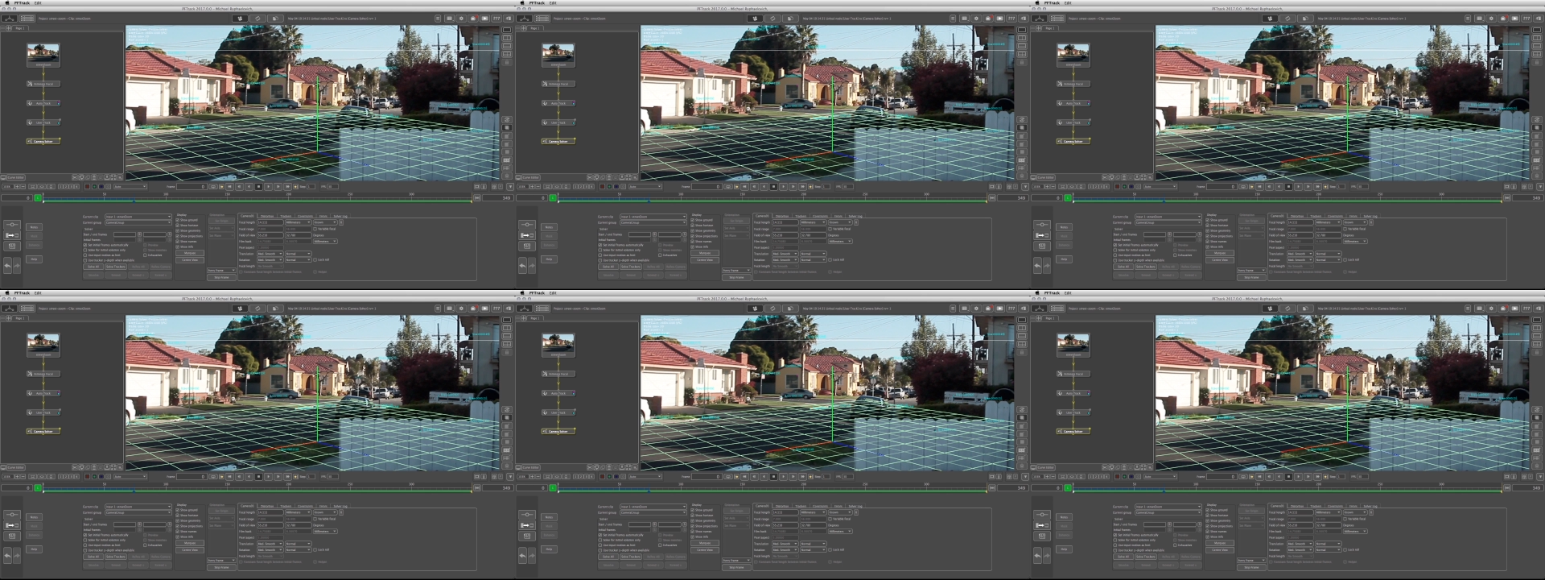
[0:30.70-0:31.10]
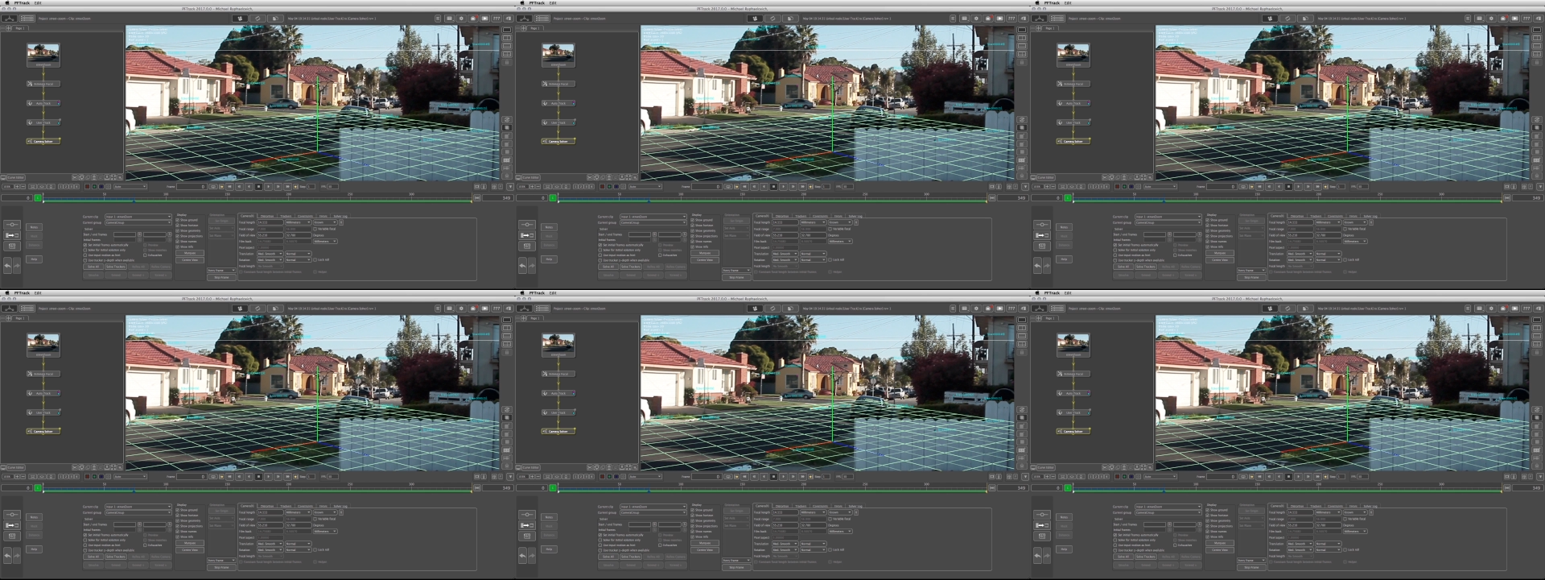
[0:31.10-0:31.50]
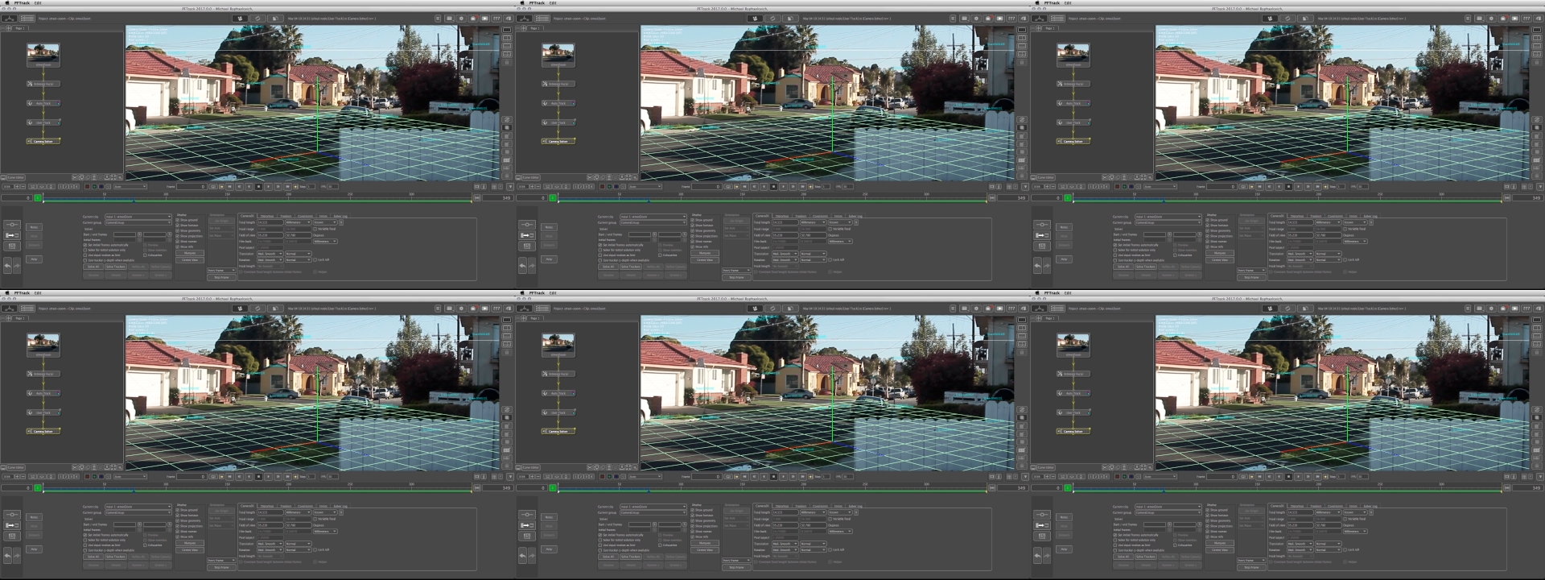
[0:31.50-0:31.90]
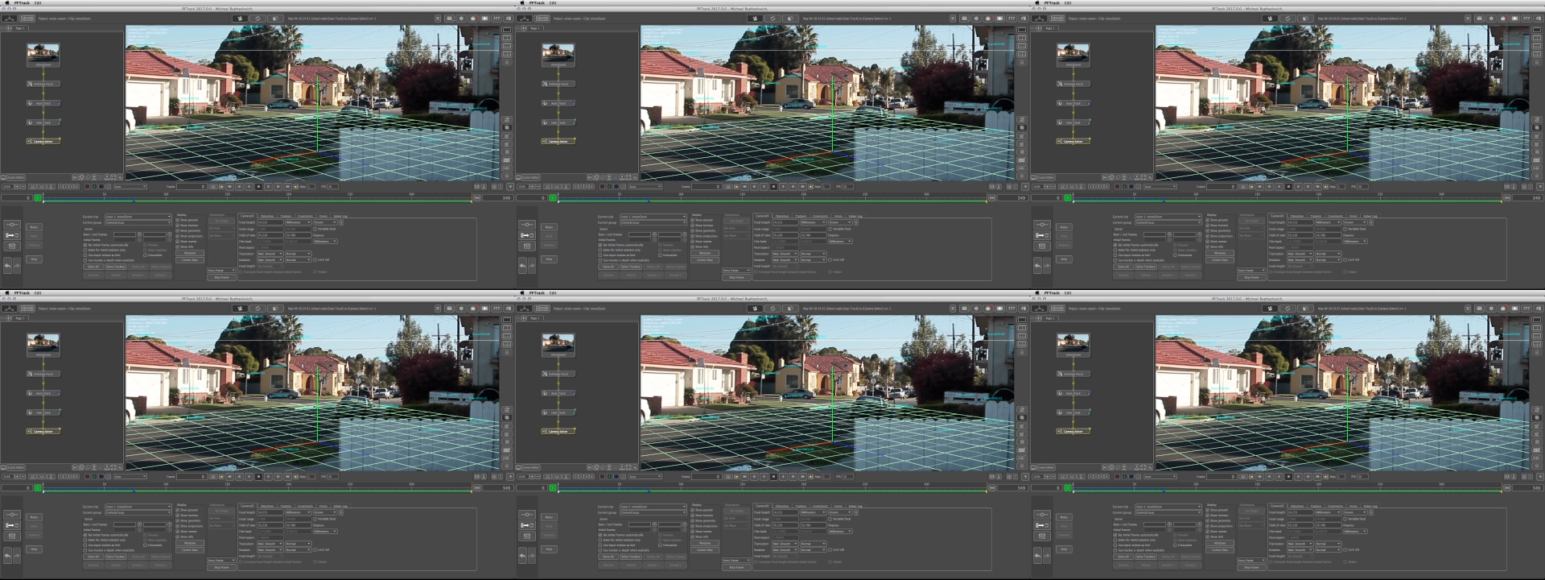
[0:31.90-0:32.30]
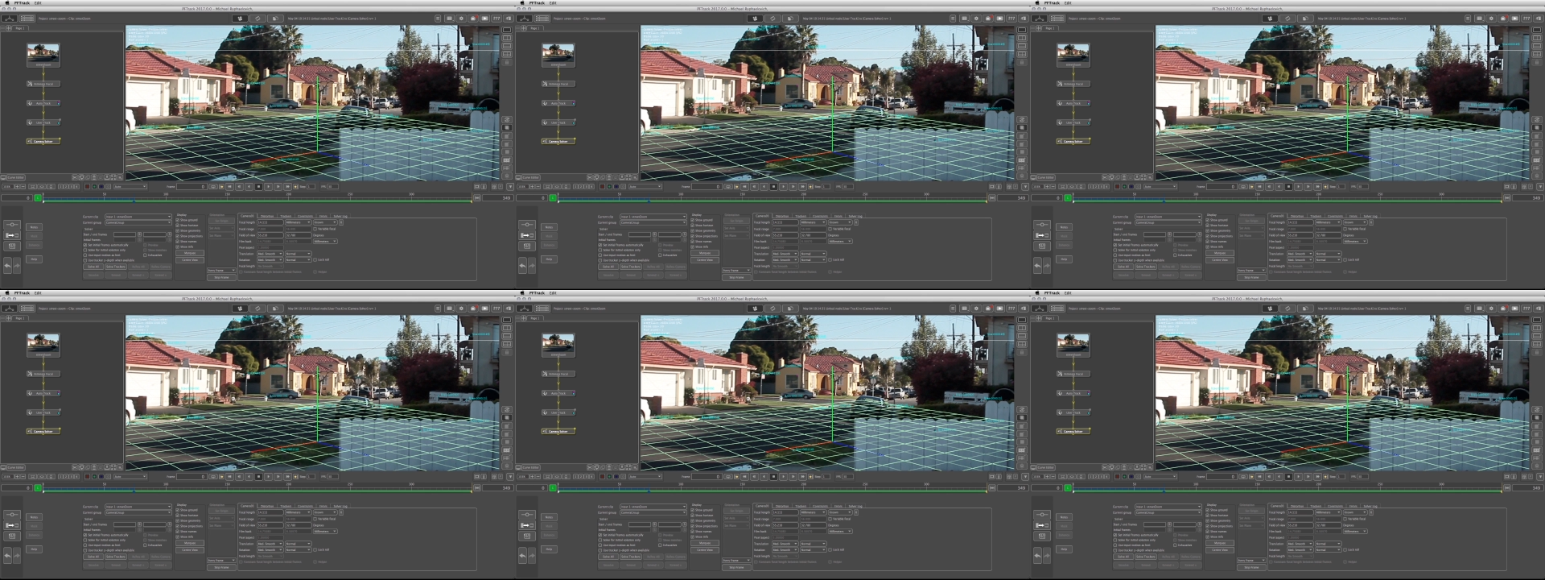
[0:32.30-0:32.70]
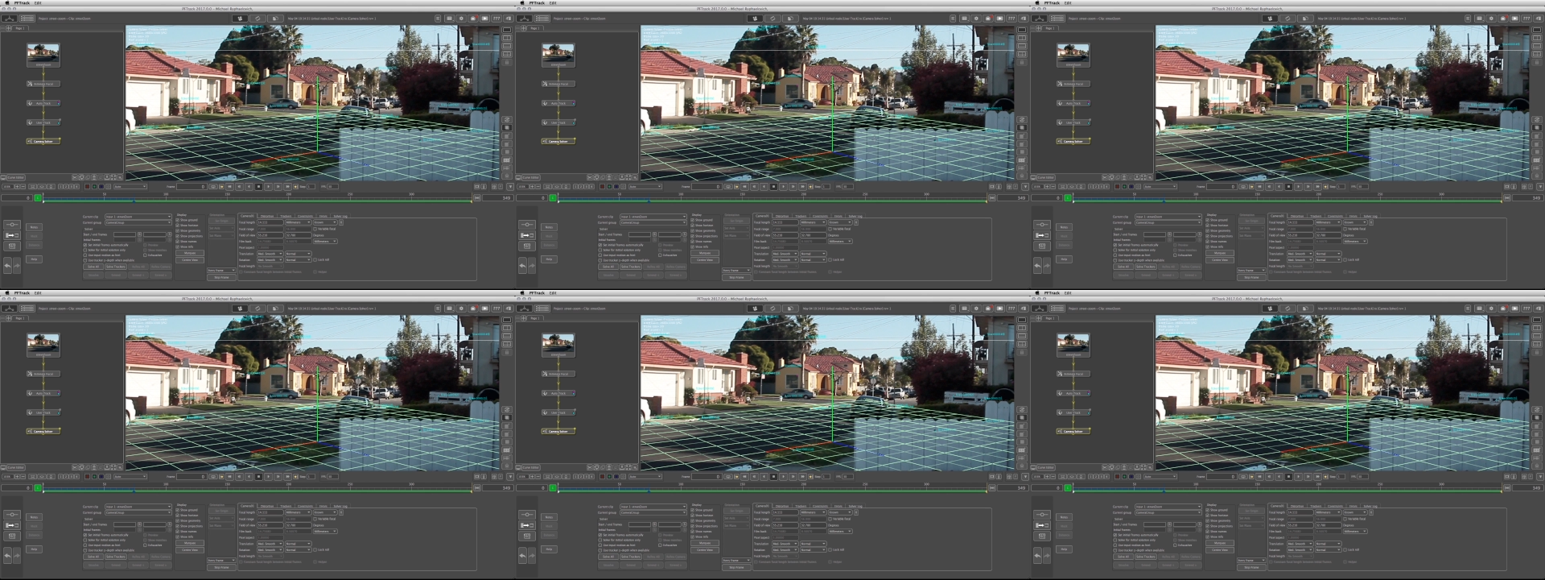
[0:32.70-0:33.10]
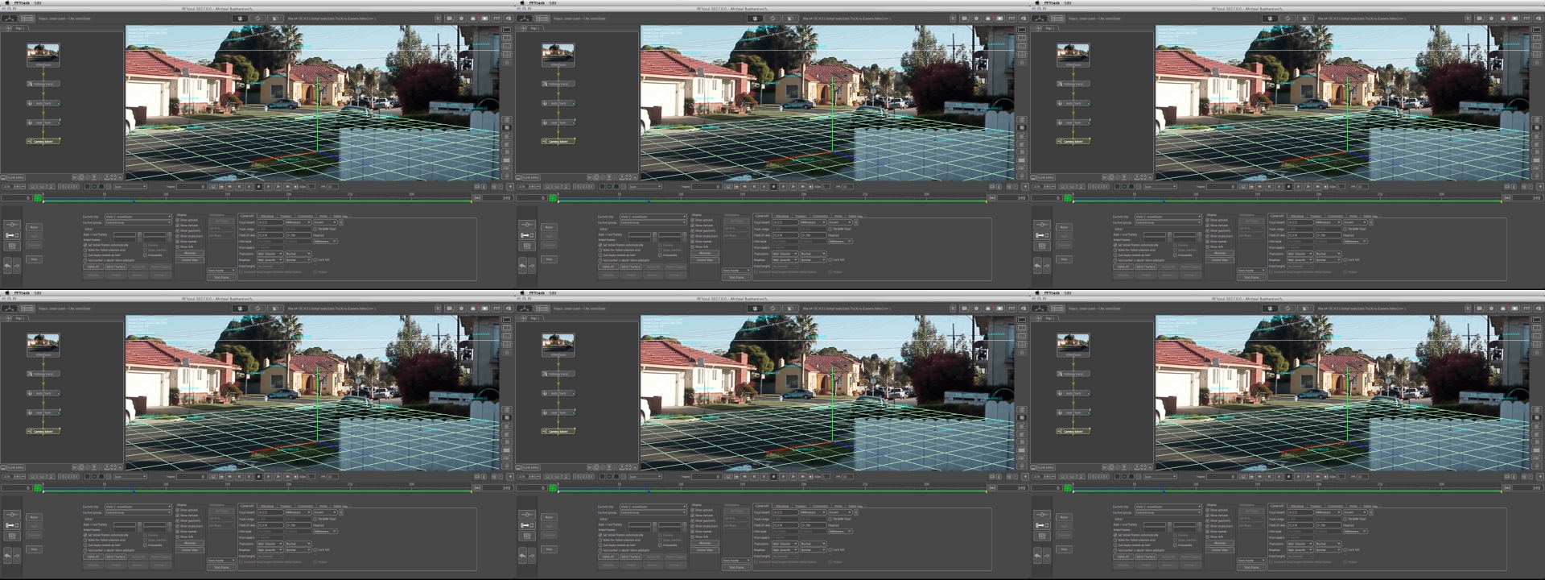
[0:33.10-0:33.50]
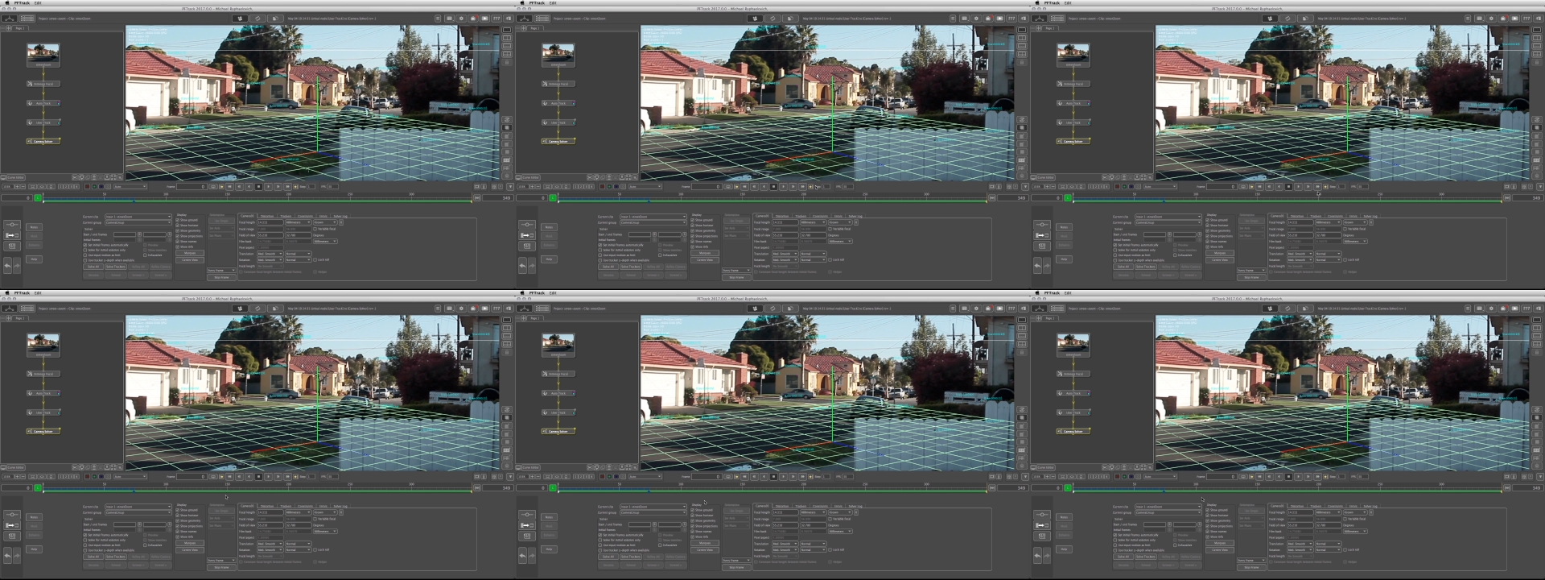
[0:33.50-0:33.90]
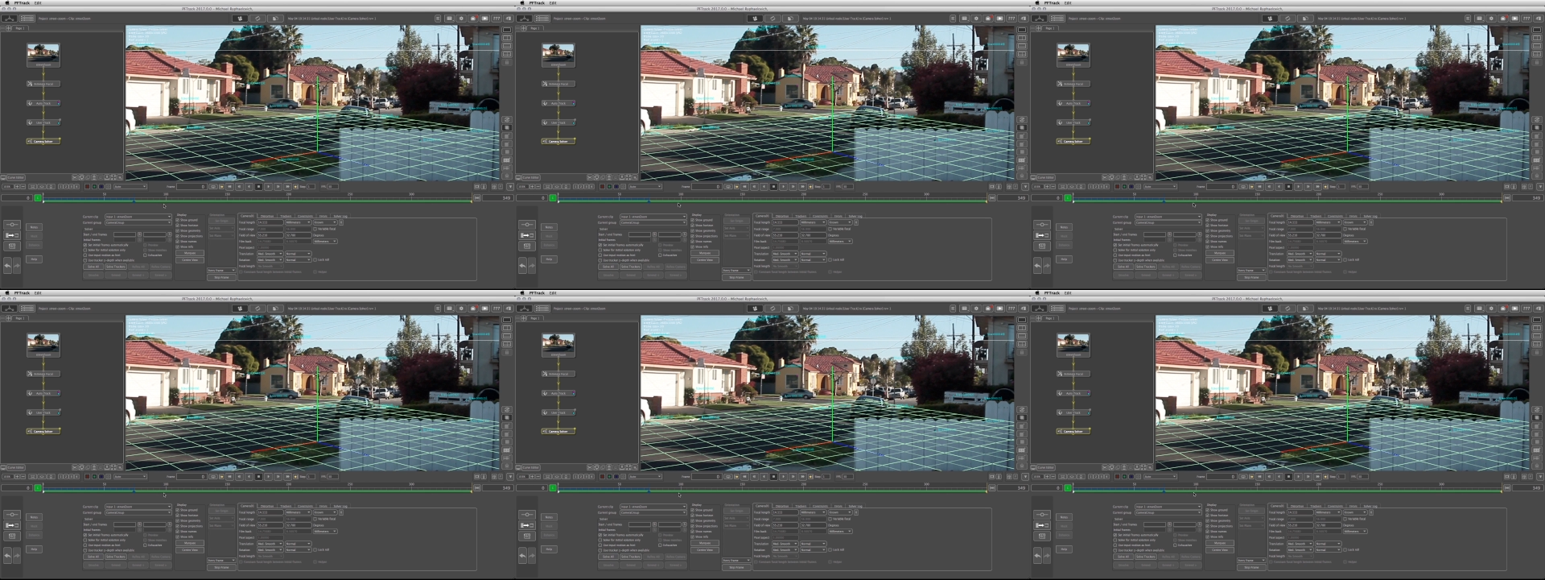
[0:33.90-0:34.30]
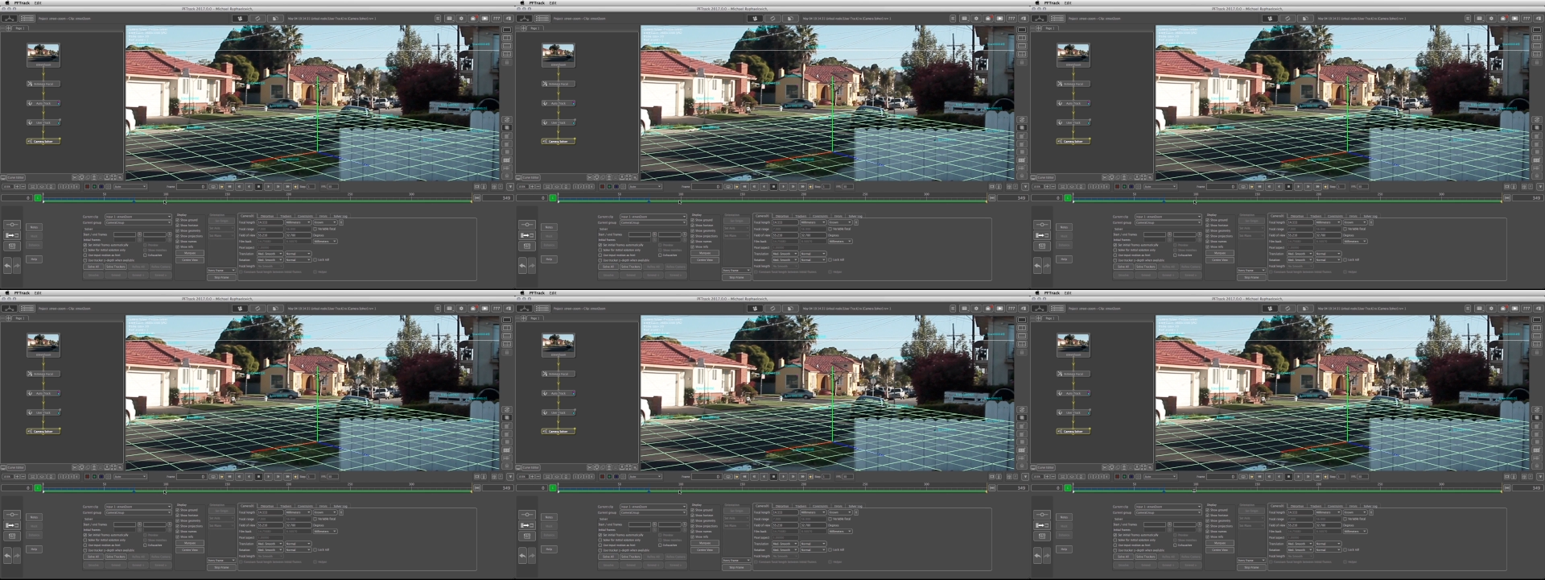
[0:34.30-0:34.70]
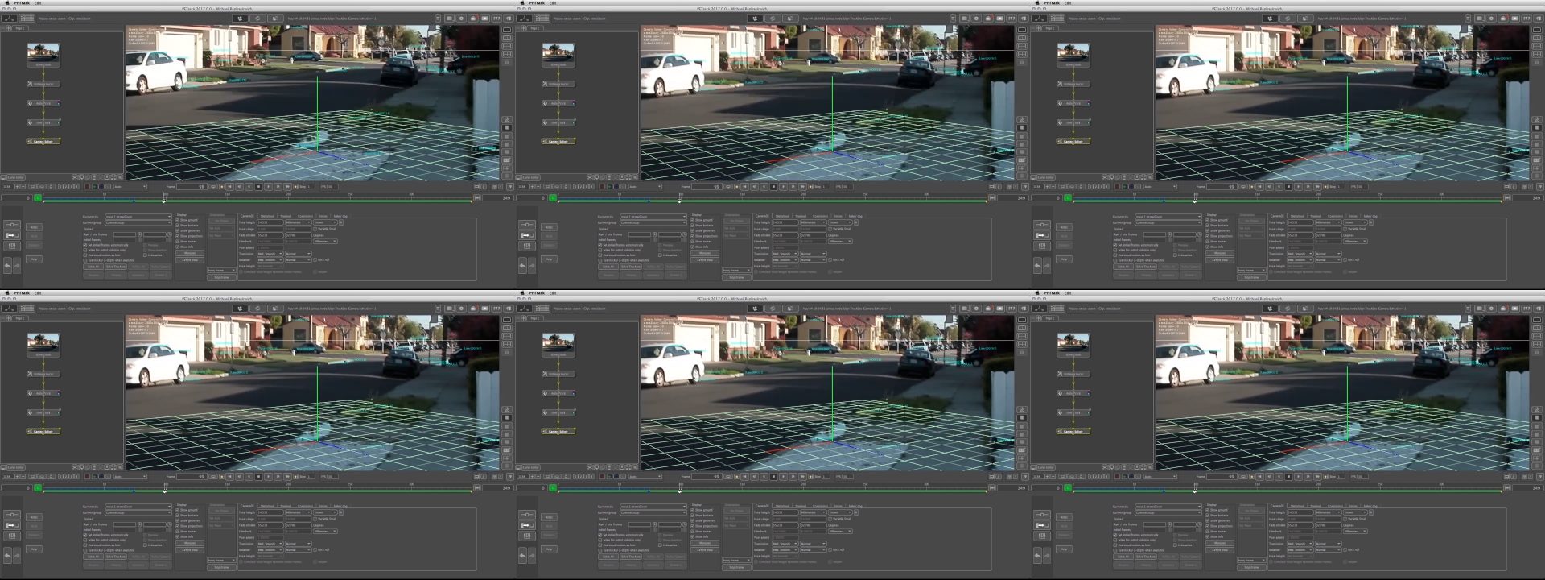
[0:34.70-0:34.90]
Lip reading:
[unreadable: no face in view]